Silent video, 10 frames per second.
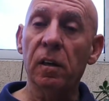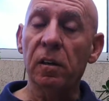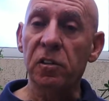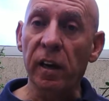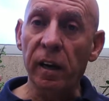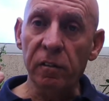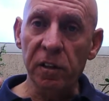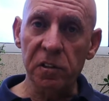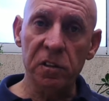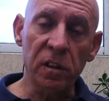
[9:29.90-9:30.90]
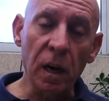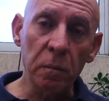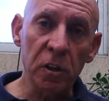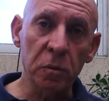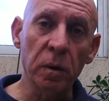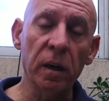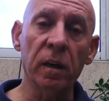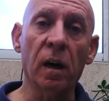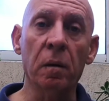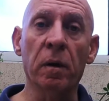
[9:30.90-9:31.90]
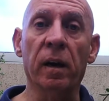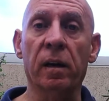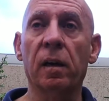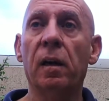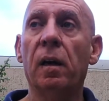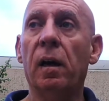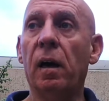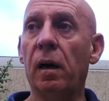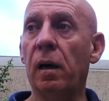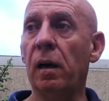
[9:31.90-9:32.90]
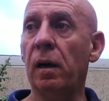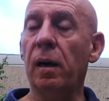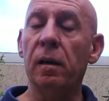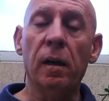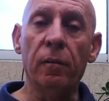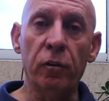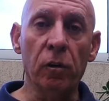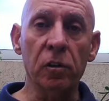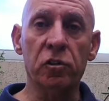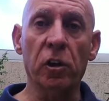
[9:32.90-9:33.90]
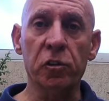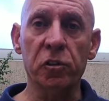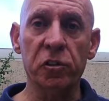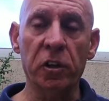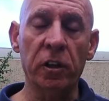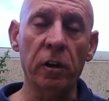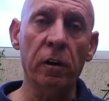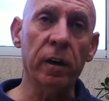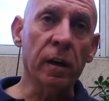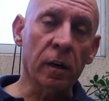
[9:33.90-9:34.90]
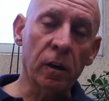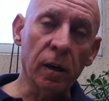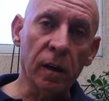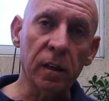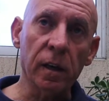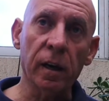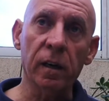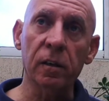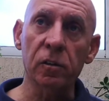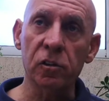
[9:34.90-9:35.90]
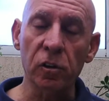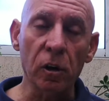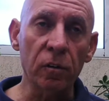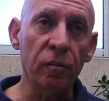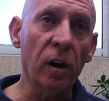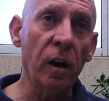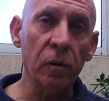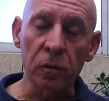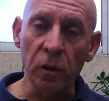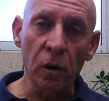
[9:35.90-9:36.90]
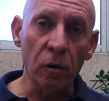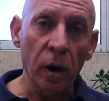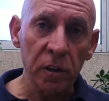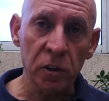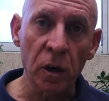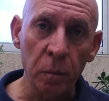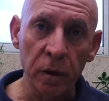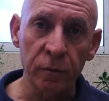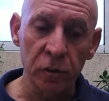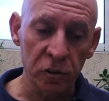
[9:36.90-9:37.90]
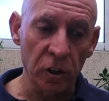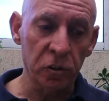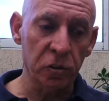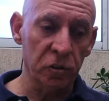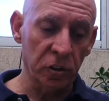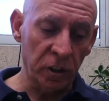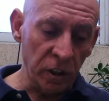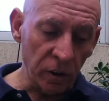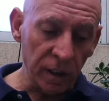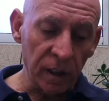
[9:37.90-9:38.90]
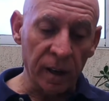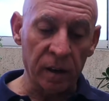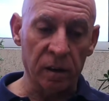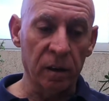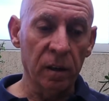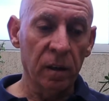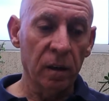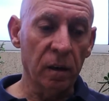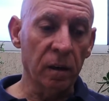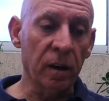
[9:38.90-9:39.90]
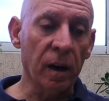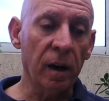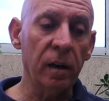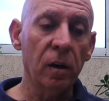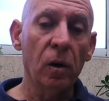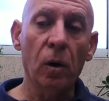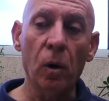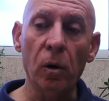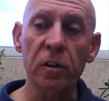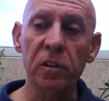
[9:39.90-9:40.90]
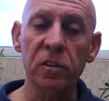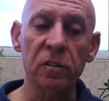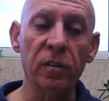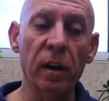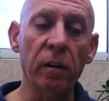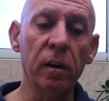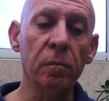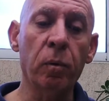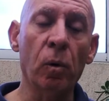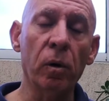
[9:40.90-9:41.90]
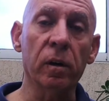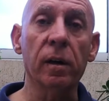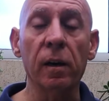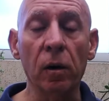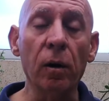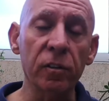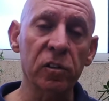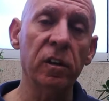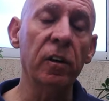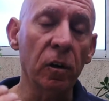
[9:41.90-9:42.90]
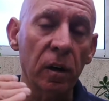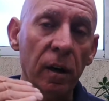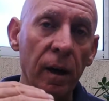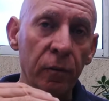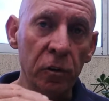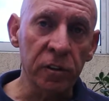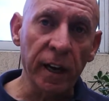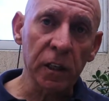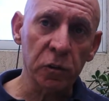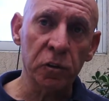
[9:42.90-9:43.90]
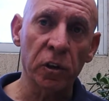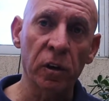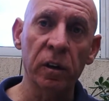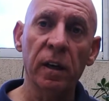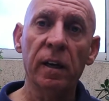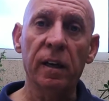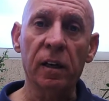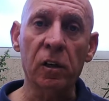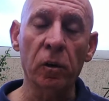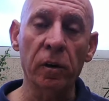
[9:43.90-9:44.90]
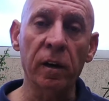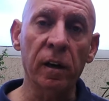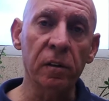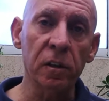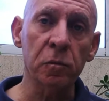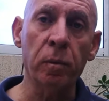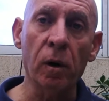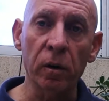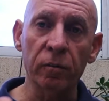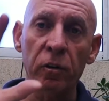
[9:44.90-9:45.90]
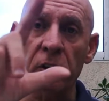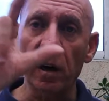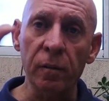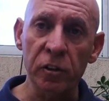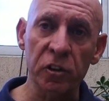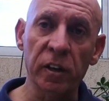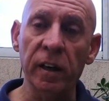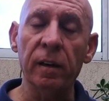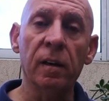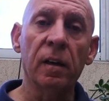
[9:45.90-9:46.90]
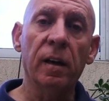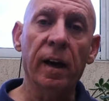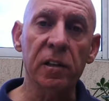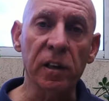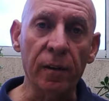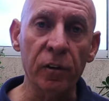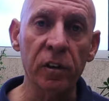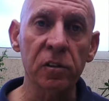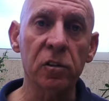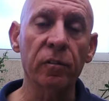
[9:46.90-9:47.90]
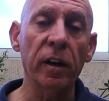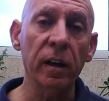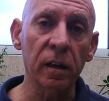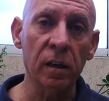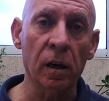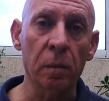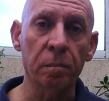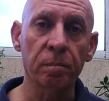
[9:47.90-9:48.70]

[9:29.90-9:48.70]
saying this is how much money I make. If you're on Social Security, a certified or notarized copy of your Social Security letter. Okay? All this is very important. And then obviously you're going to have your tax return included in this part of your cover sheet as evidence of income.